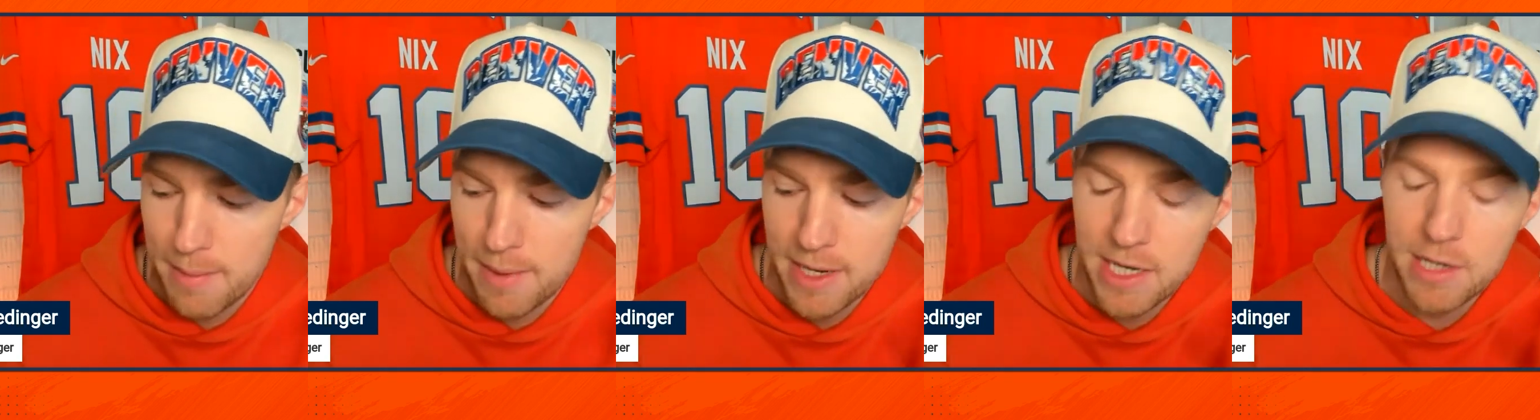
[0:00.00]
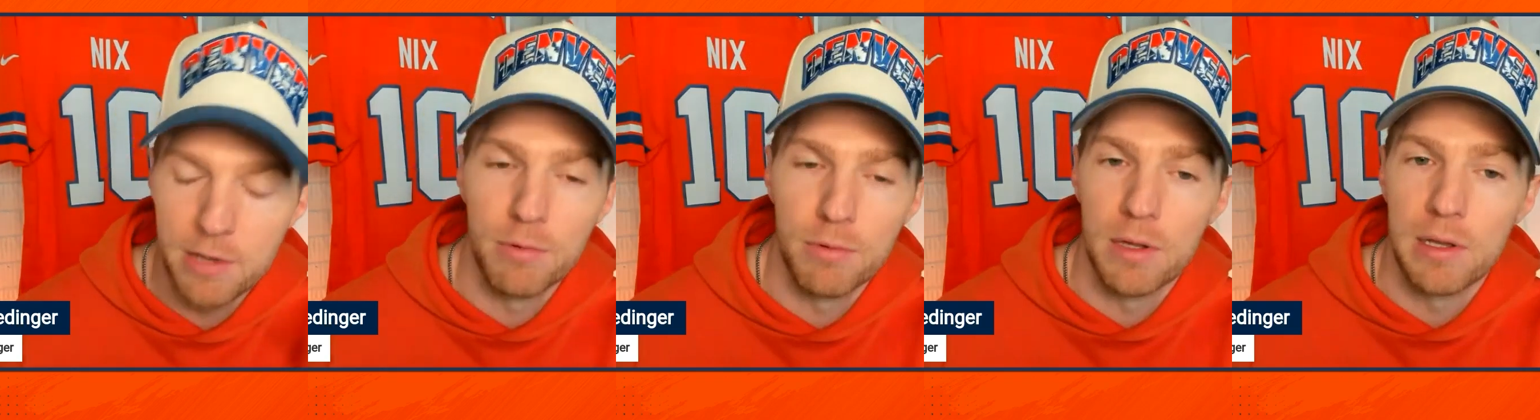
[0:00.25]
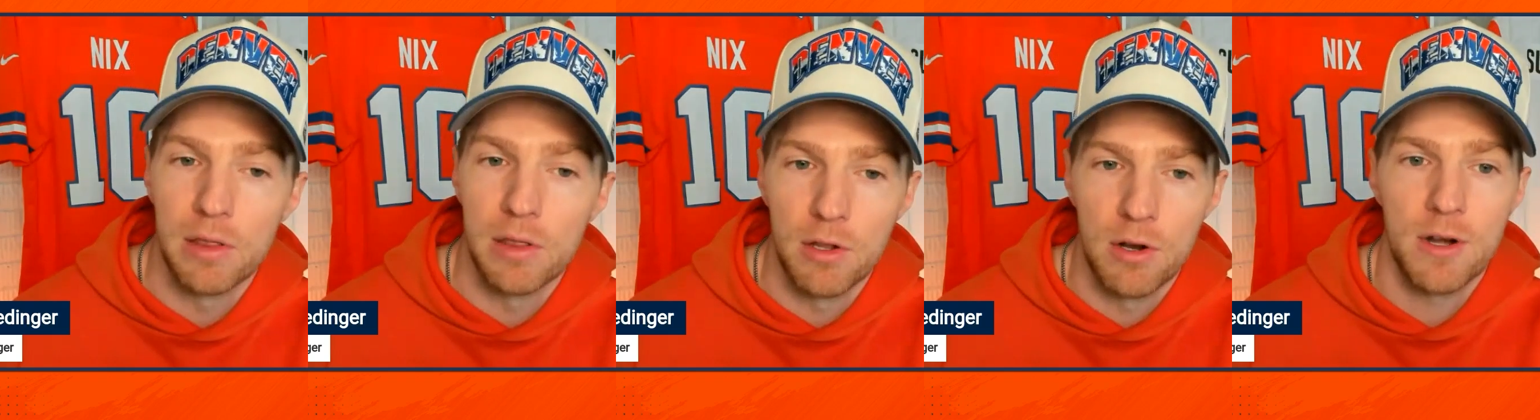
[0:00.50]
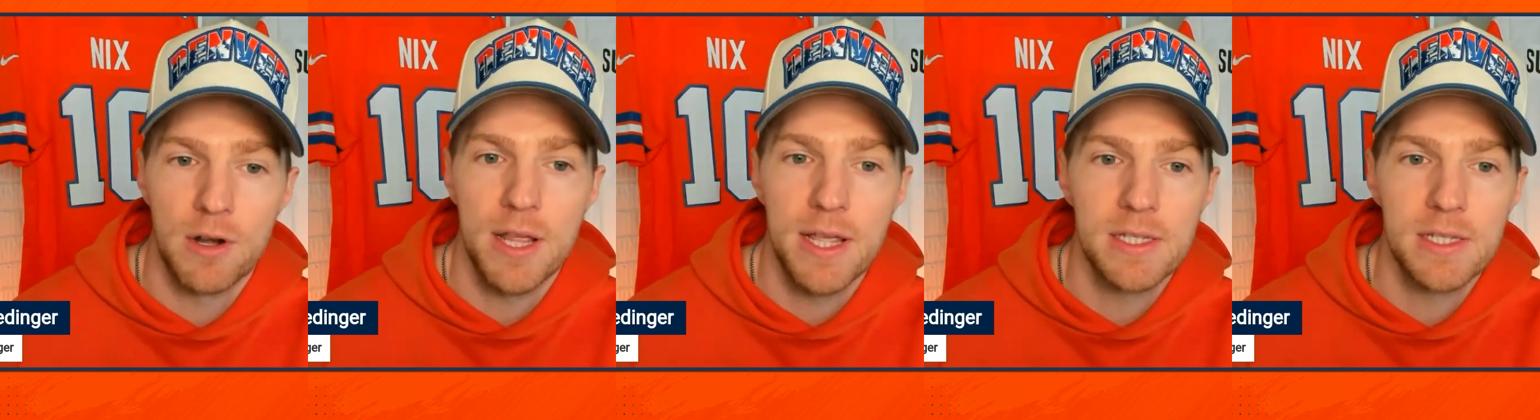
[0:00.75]
I need to really
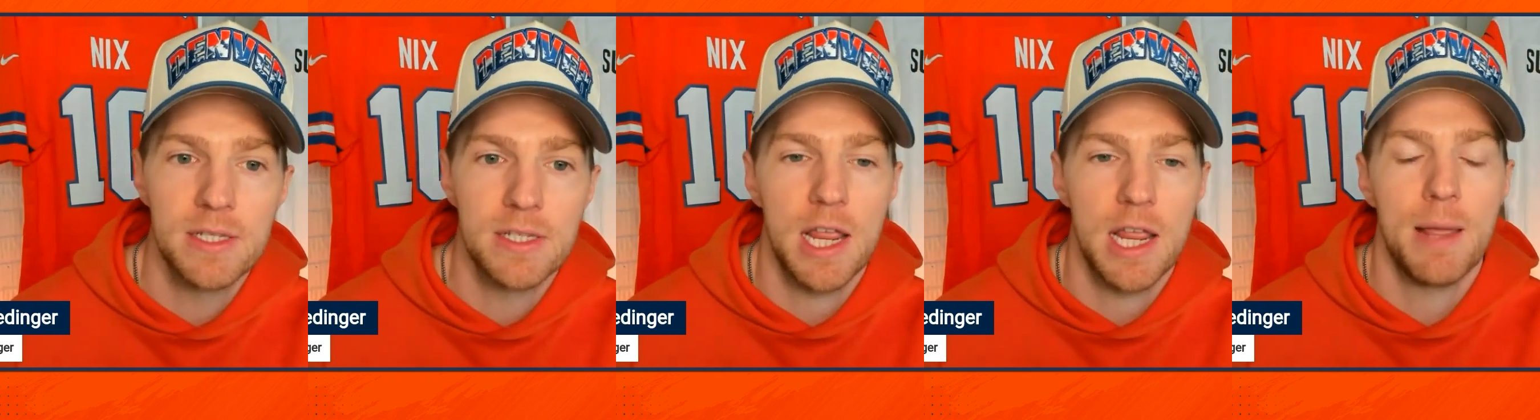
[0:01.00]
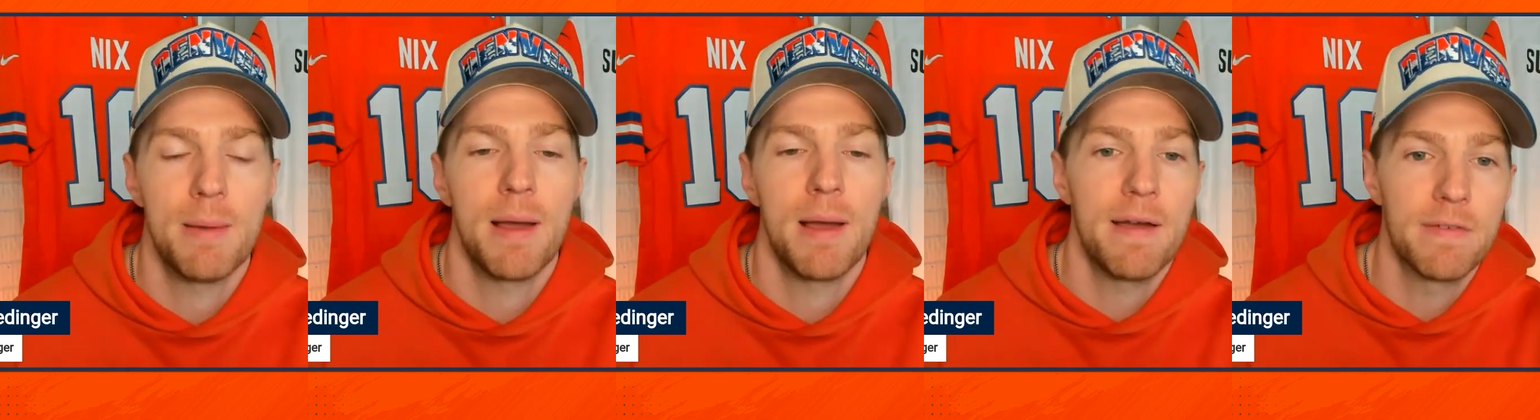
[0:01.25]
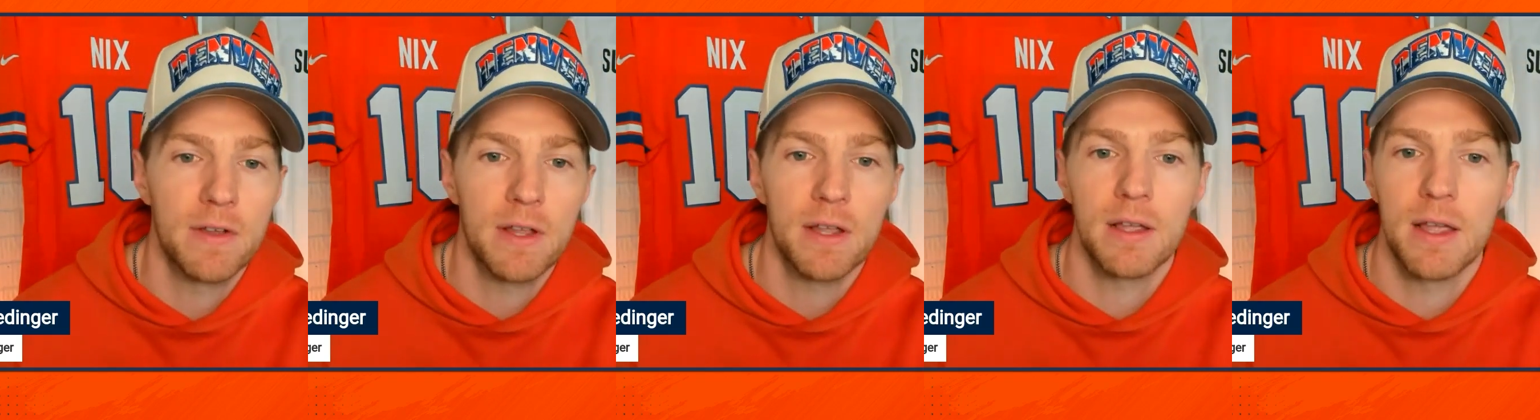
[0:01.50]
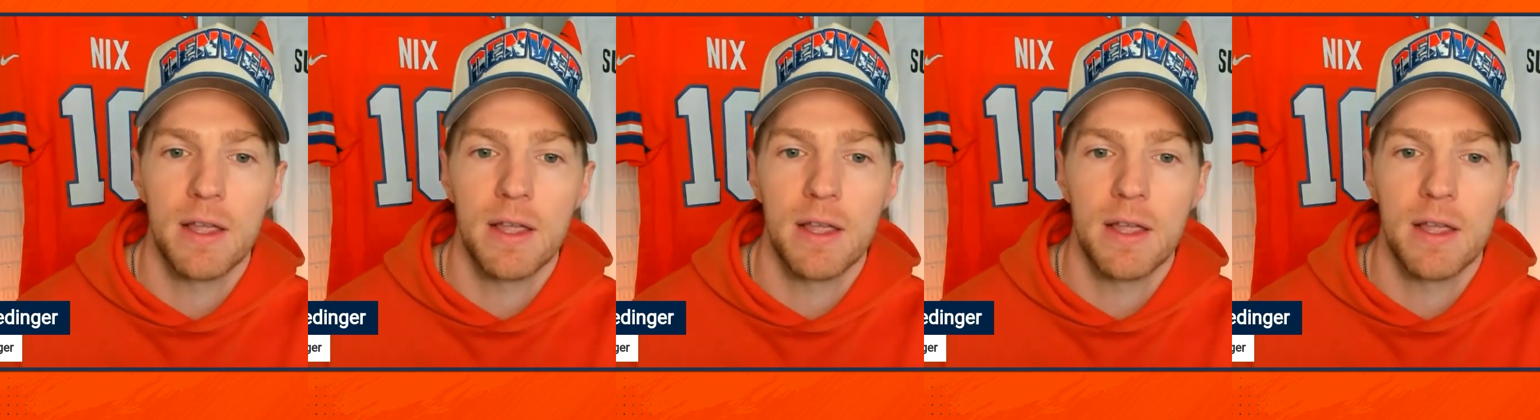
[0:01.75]
learn his name. I haven't